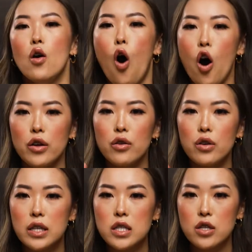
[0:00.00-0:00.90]
all you
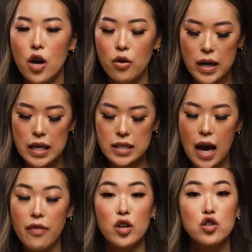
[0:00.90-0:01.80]
need to know is
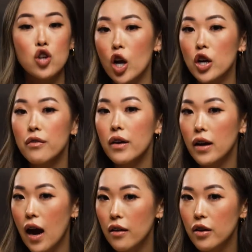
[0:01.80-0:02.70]
that the darker the
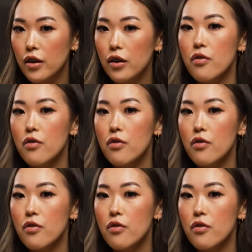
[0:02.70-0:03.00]
color,